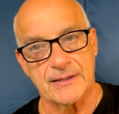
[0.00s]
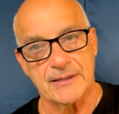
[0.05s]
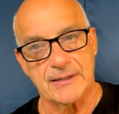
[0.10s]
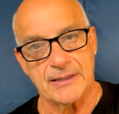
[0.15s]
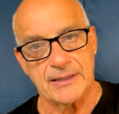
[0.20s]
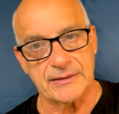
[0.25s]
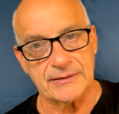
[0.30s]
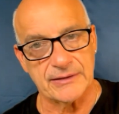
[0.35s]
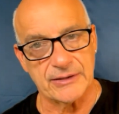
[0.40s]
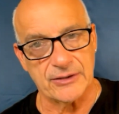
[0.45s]

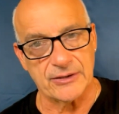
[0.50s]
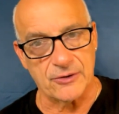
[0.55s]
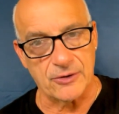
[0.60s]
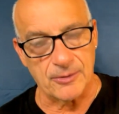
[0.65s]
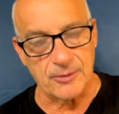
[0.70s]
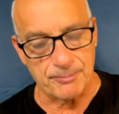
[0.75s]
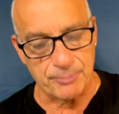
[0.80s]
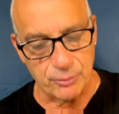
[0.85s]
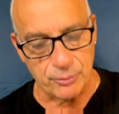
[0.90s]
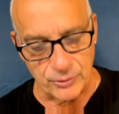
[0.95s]
And they all
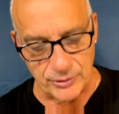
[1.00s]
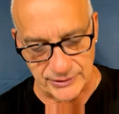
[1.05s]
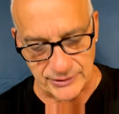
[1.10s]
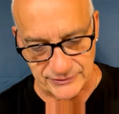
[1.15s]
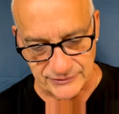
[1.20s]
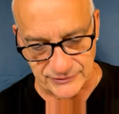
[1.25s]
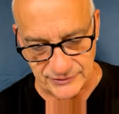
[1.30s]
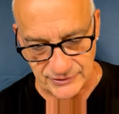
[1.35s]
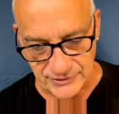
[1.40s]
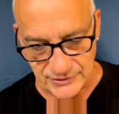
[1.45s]

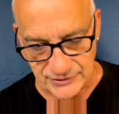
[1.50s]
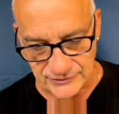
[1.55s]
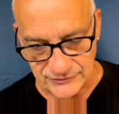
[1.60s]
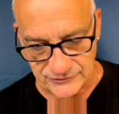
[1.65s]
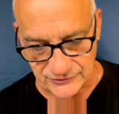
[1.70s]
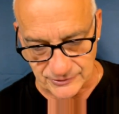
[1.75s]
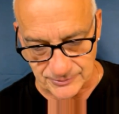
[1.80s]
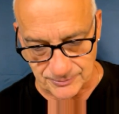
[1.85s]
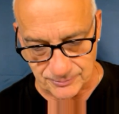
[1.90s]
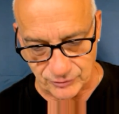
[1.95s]
point
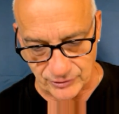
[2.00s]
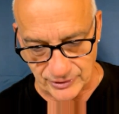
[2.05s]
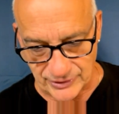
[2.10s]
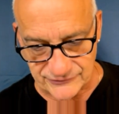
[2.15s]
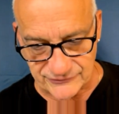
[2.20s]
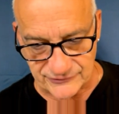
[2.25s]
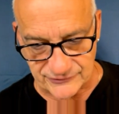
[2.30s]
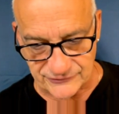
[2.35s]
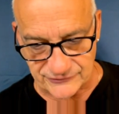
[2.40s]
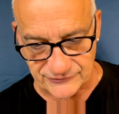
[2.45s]
to the
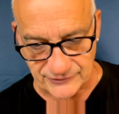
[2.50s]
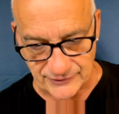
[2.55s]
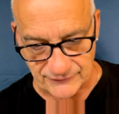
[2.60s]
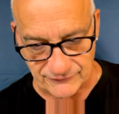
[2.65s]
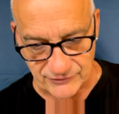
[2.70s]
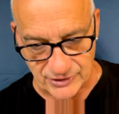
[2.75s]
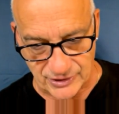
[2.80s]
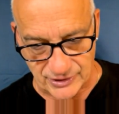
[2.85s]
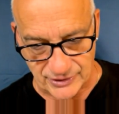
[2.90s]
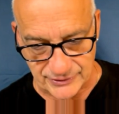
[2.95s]
presence of
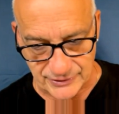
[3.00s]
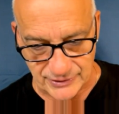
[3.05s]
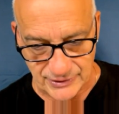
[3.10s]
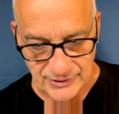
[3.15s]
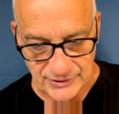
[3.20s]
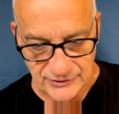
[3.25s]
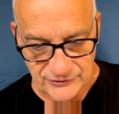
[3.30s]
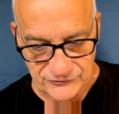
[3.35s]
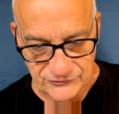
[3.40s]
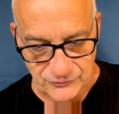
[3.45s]
God.
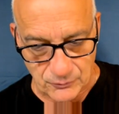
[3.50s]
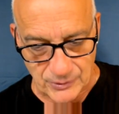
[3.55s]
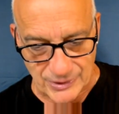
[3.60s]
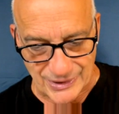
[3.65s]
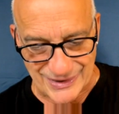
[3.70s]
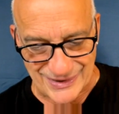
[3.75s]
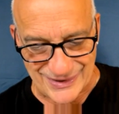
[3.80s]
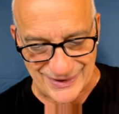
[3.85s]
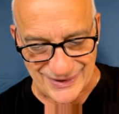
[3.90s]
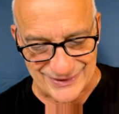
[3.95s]
So when
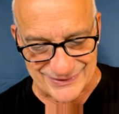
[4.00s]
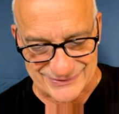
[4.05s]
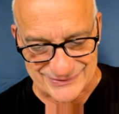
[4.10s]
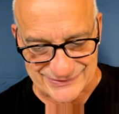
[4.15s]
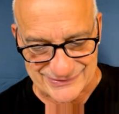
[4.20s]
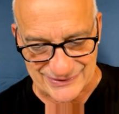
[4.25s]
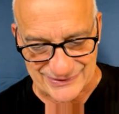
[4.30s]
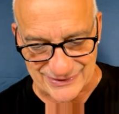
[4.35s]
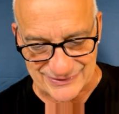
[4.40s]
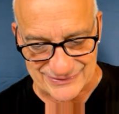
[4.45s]
God
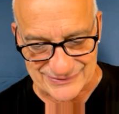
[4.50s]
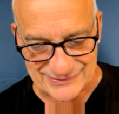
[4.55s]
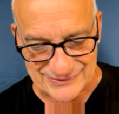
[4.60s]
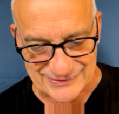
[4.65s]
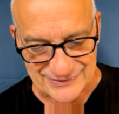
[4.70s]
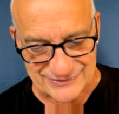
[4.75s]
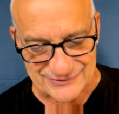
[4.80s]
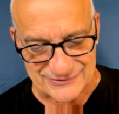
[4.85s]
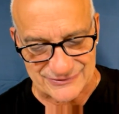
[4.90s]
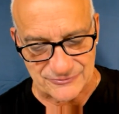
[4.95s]
says,
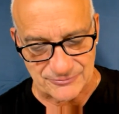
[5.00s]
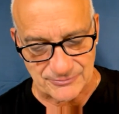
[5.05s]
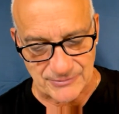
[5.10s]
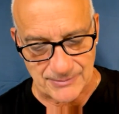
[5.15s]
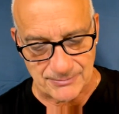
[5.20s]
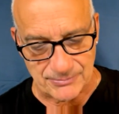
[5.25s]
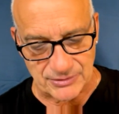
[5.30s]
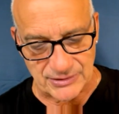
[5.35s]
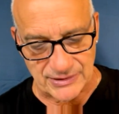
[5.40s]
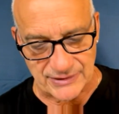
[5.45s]
"This is my
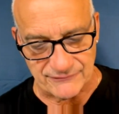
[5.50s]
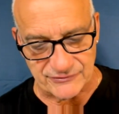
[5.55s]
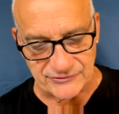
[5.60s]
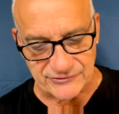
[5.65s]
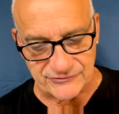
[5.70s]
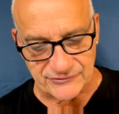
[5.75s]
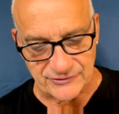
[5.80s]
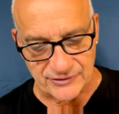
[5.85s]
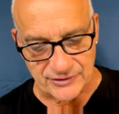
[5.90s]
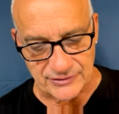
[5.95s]
beloved
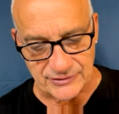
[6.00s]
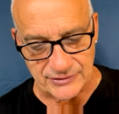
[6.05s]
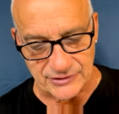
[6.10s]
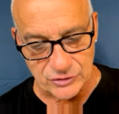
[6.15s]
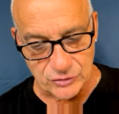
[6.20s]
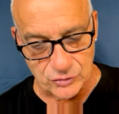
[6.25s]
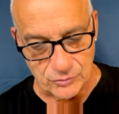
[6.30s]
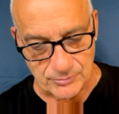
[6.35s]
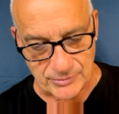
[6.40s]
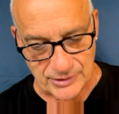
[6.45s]
son in
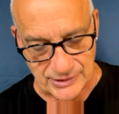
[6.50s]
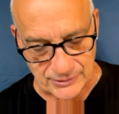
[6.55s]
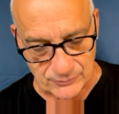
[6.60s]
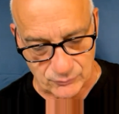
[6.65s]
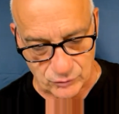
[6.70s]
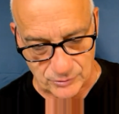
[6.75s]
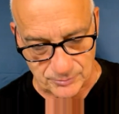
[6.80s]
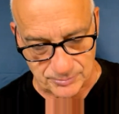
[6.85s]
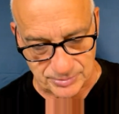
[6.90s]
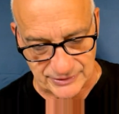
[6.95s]
whom I am
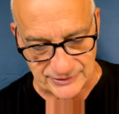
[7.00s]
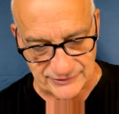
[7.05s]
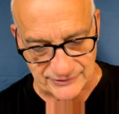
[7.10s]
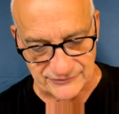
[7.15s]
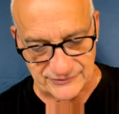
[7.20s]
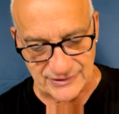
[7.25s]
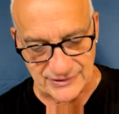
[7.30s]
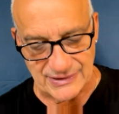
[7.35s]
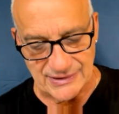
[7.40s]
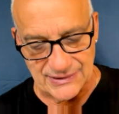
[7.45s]
well pleased,
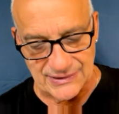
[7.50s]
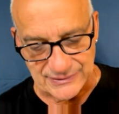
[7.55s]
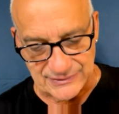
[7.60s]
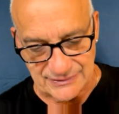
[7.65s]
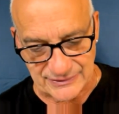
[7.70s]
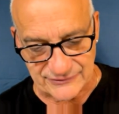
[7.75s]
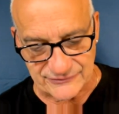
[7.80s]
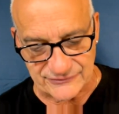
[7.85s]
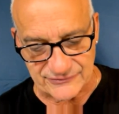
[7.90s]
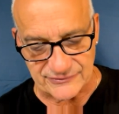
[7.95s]

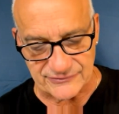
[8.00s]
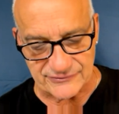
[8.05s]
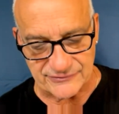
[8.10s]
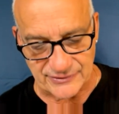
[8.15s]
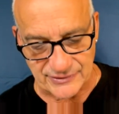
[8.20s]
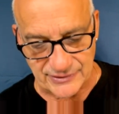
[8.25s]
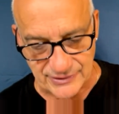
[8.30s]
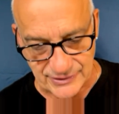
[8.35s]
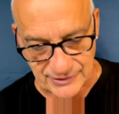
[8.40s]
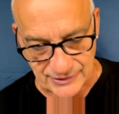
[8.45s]
listen to
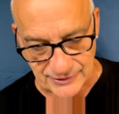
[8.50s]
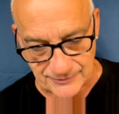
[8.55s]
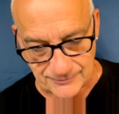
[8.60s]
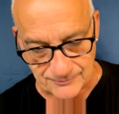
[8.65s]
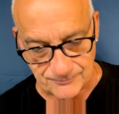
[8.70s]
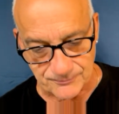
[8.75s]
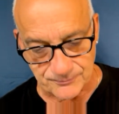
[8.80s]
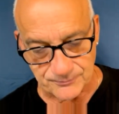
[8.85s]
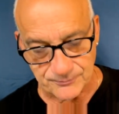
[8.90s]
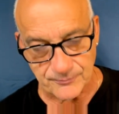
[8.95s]

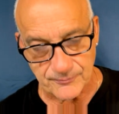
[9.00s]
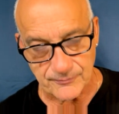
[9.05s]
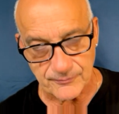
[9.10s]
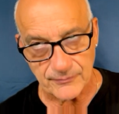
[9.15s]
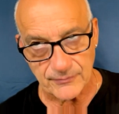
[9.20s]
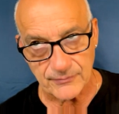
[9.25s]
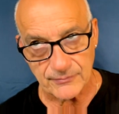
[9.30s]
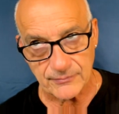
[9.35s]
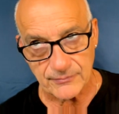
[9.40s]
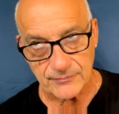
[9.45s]
him,"
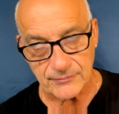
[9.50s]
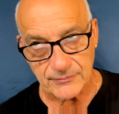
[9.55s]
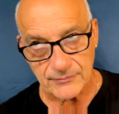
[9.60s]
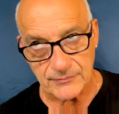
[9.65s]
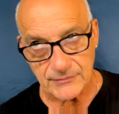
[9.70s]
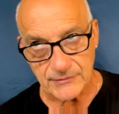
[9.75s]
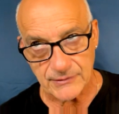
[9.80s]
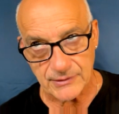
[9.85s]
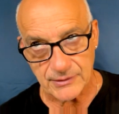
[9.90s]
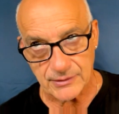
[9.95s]

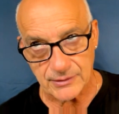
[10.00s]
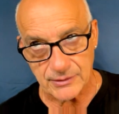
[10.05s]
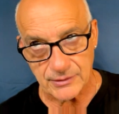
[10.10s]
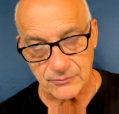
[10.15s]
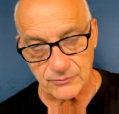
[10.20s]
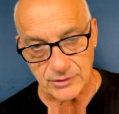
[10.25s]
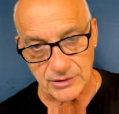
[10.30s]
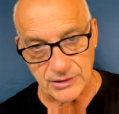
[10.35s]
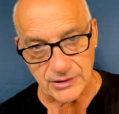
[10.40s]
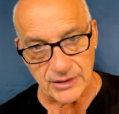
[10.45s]

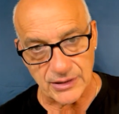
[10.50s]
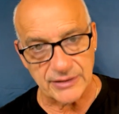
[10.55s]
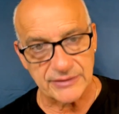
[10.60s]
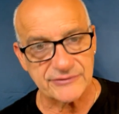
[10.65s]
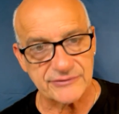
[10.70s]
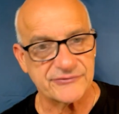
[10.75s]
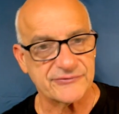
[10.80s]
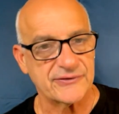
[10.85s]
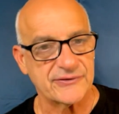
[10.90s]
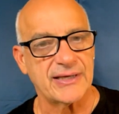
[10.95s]
what God
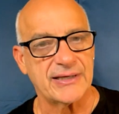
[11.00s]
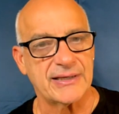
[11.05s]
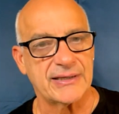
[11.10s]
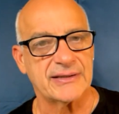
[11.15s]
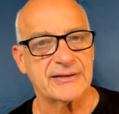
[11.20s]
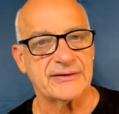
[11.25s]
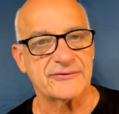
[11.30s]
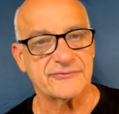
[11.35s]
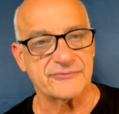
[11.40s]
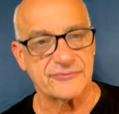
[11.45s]
is saying
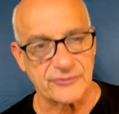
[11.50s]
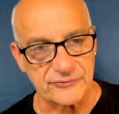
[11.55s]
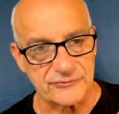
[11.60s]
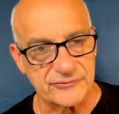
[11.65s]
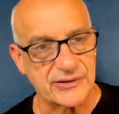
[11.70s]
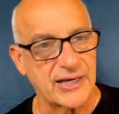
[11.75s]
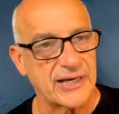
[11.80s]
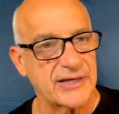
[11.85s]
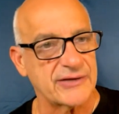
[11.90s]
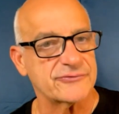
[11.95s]
is those
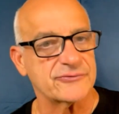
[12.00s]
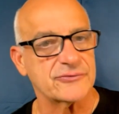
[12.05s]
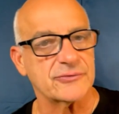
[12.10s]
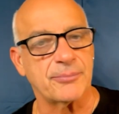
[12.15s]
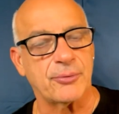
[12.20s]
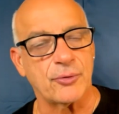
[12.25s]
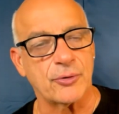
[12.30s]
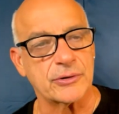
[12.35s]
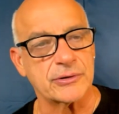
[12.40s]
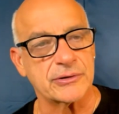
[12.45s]
guys are
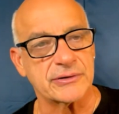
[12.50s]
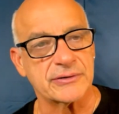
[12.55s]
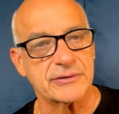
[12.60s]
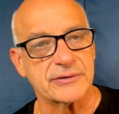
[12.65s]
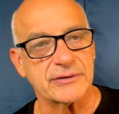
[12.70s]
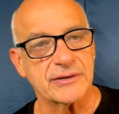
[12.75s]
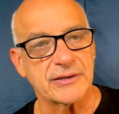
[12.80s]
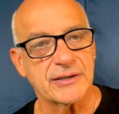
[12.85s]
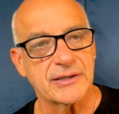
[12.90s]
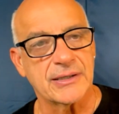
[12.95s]
important,
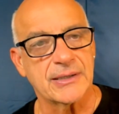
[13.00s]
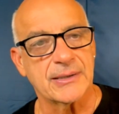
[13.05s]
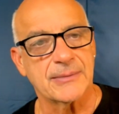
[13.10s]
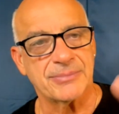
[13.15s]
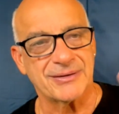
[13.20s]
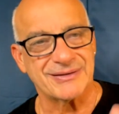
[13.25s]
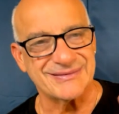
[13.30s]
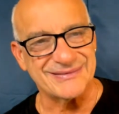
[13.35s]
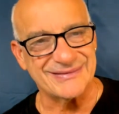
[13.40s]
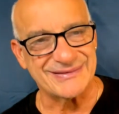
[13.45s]

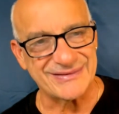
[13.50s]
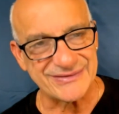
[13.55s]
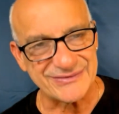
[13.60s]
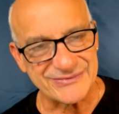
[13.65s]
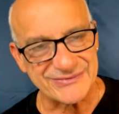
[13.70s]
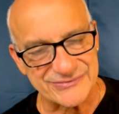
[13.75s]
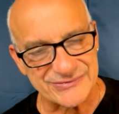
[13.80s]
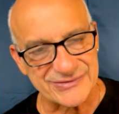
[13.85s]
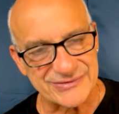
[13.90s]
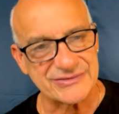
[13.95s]
but
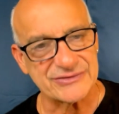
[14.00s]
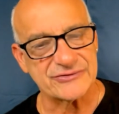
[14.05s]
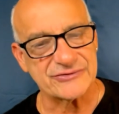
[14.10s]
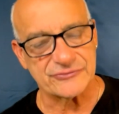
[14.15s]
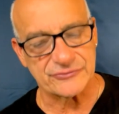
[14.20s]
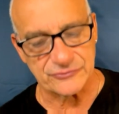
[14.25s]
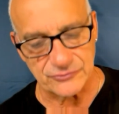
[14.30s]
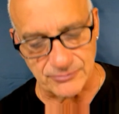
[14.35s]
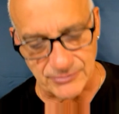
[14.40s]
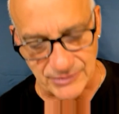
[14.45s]
listen
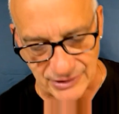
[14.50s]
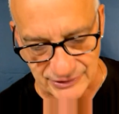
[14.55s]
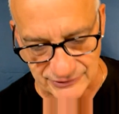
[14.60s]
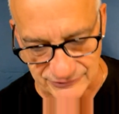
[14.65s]
to my